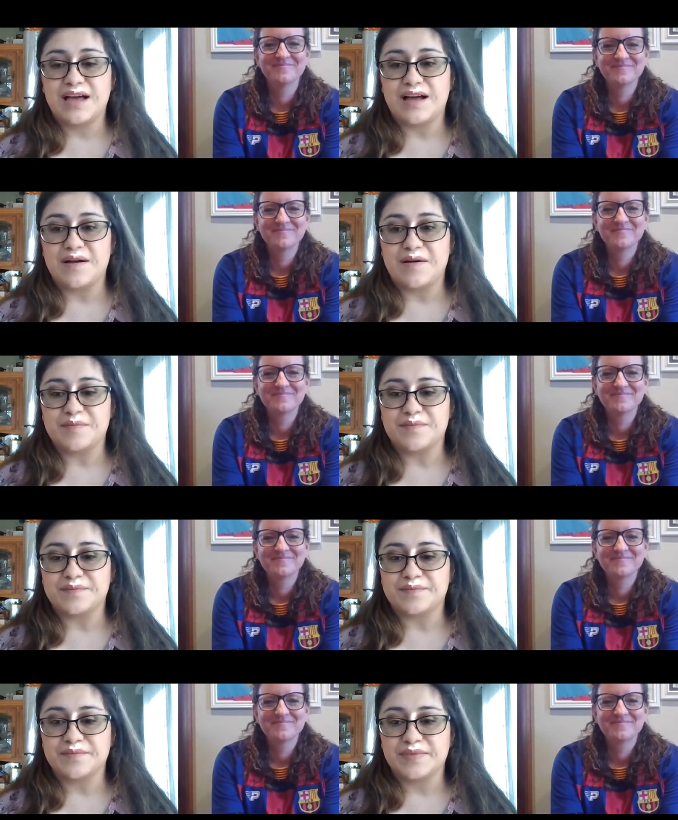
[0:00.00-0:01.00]

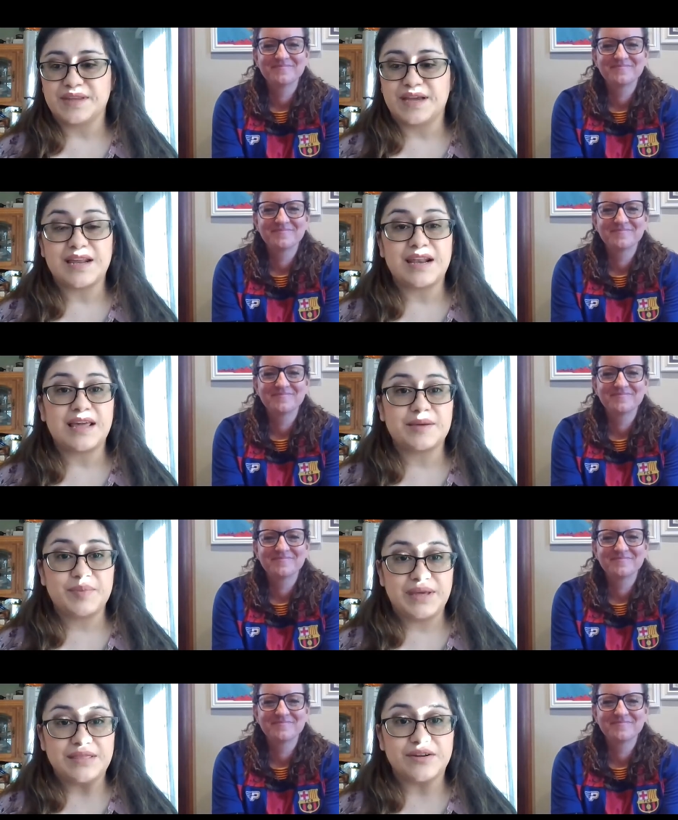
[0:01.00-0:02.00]
Speaker 1: Um, and I like
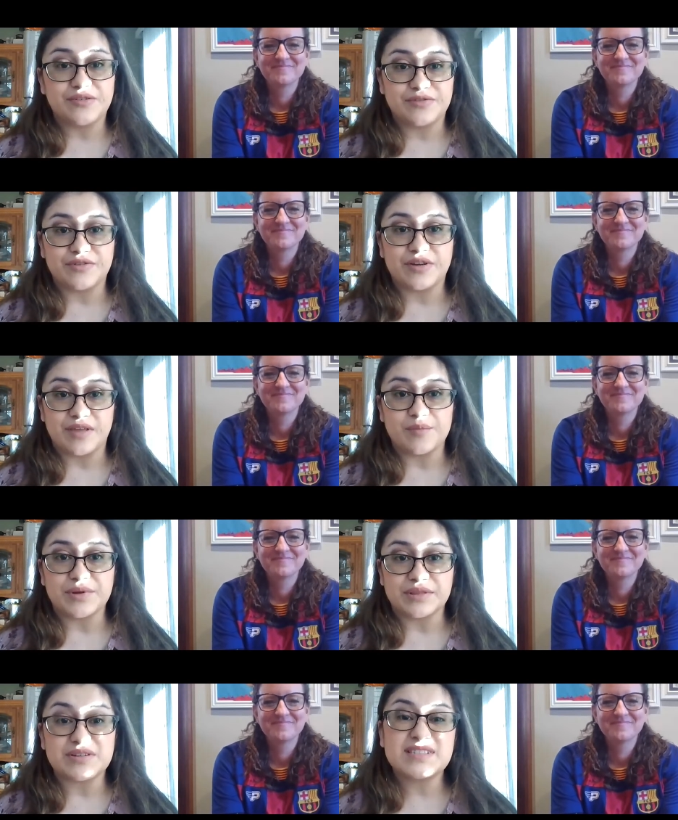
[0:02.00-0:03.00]
being there for them
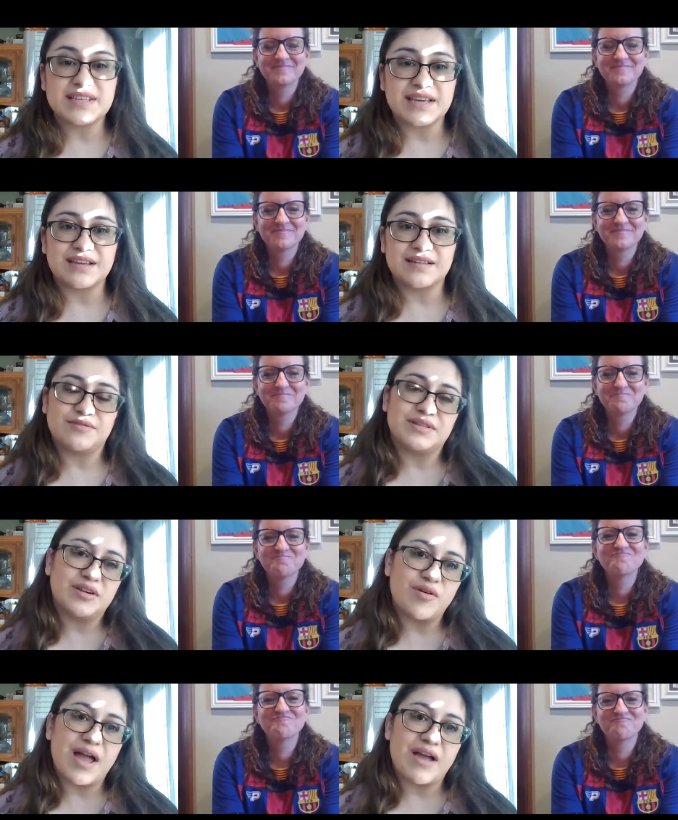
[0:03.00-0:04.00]
when they're sick, when they
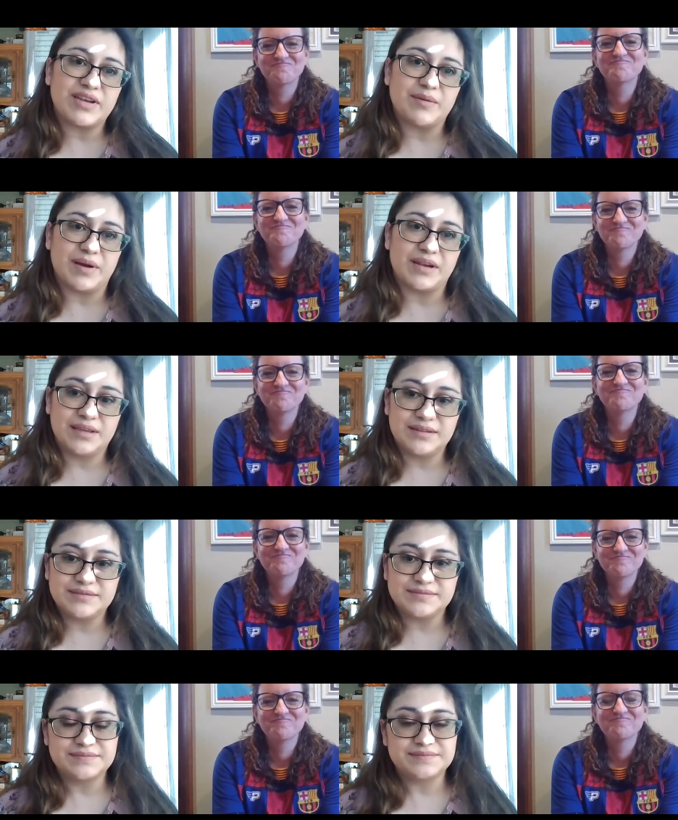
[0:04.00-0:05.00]
don't have anybody.
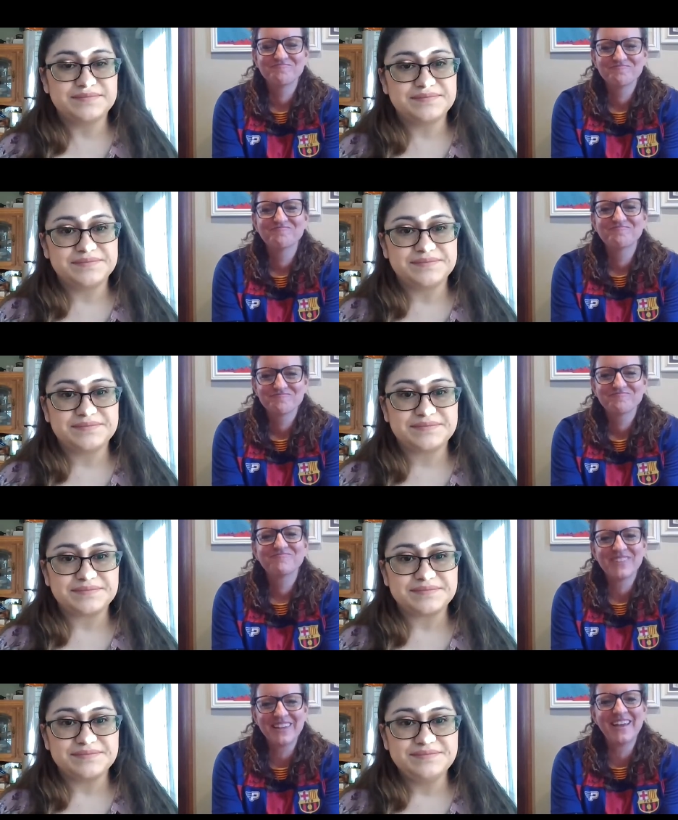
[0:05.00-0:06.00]

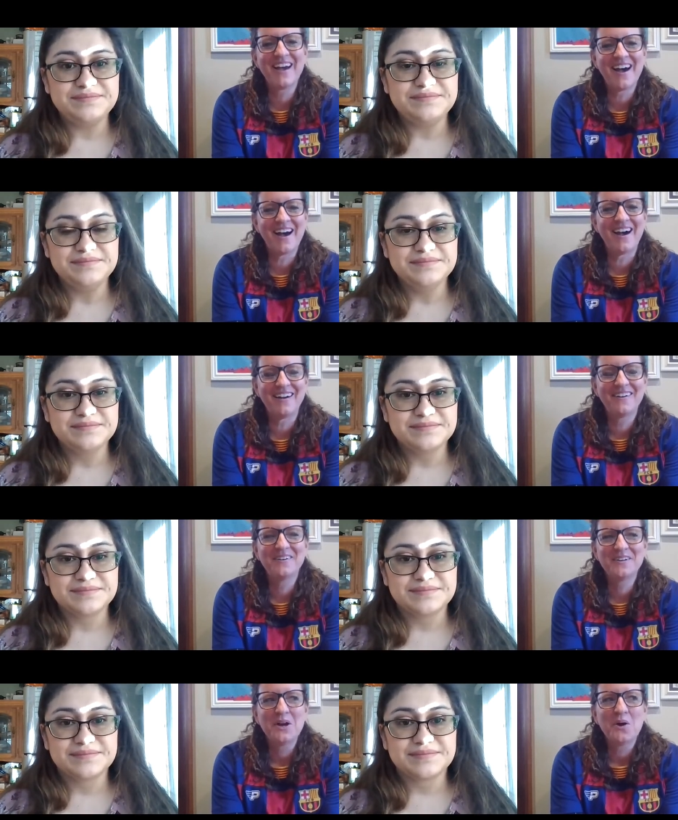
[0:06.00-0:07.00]
Speaker 2: Yeah.
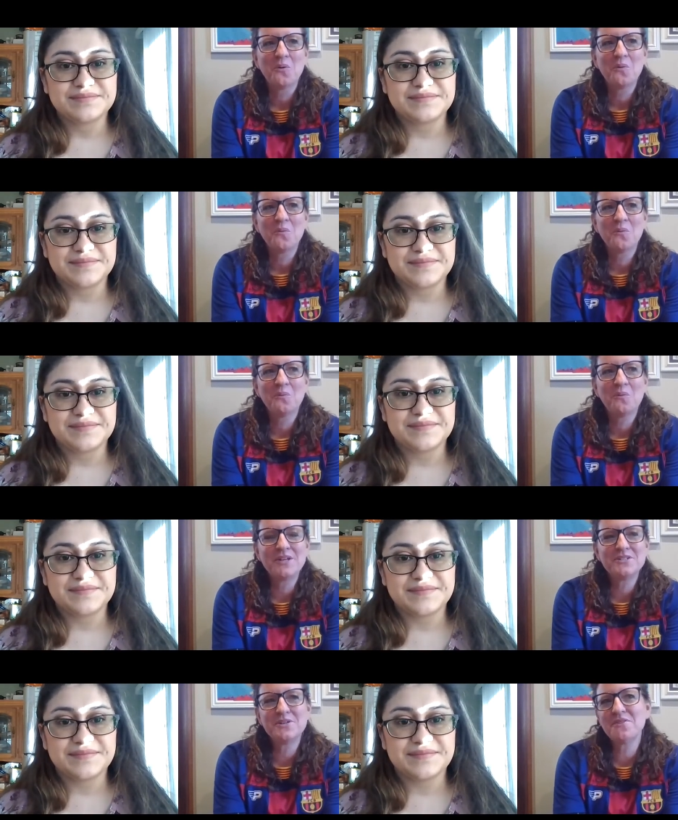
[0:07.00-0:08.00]

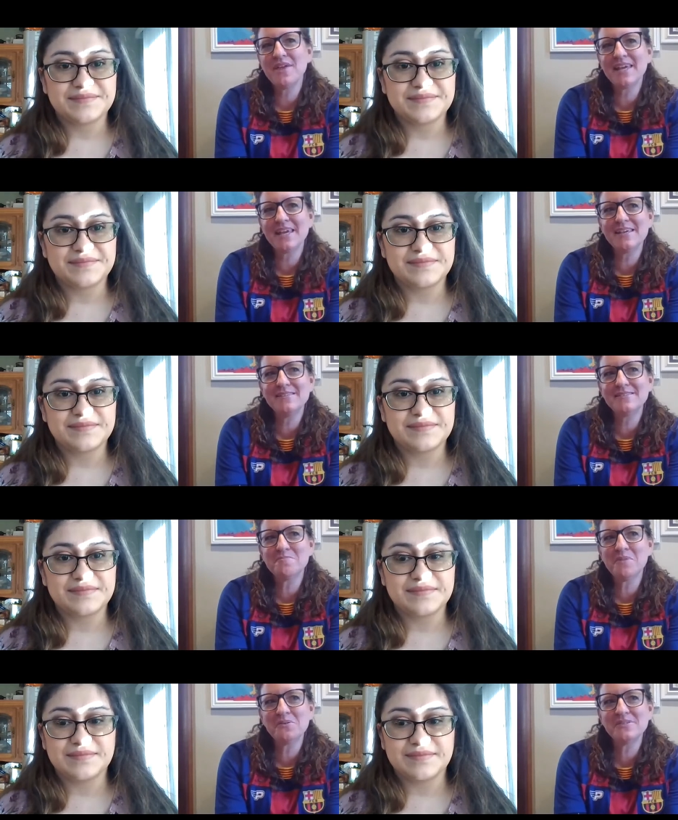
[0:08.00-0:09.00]
What do you think is
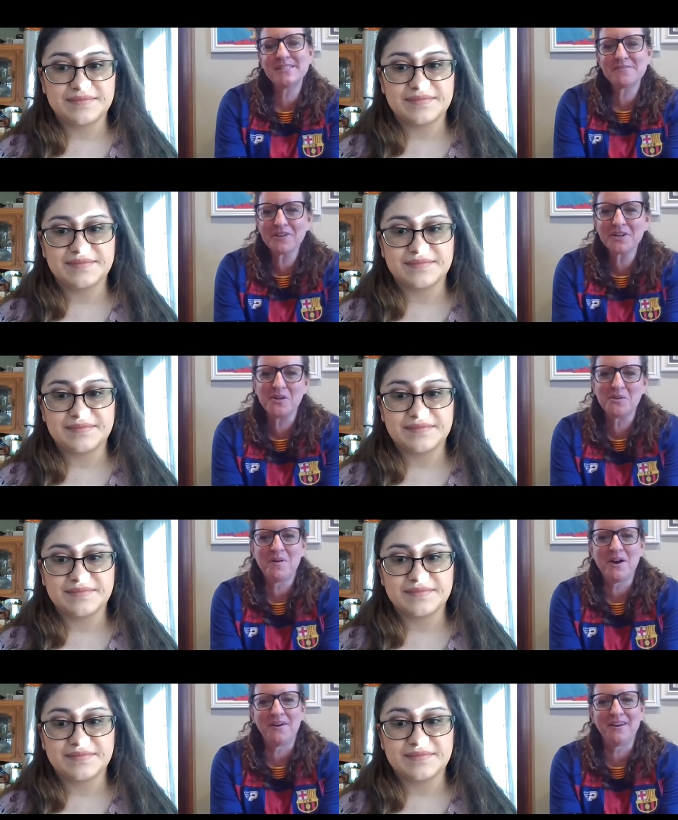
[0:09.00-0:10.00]
the most
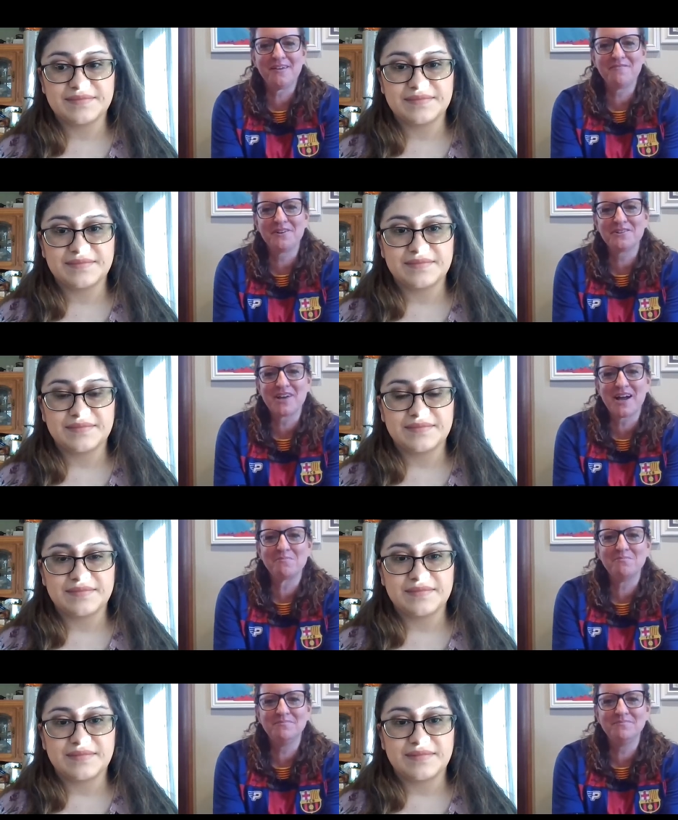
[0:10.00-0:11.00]
difficult part of your
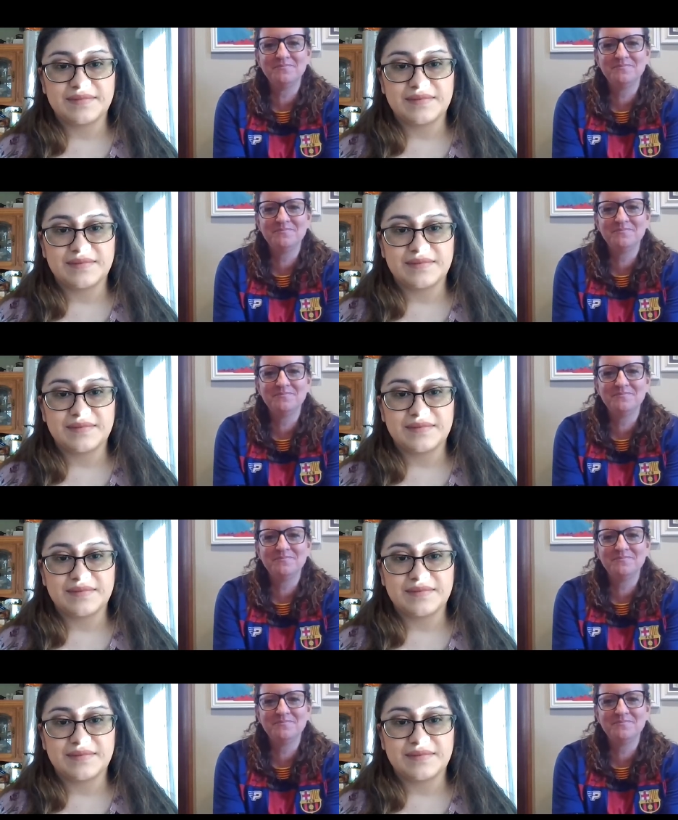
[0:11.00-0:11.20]
job?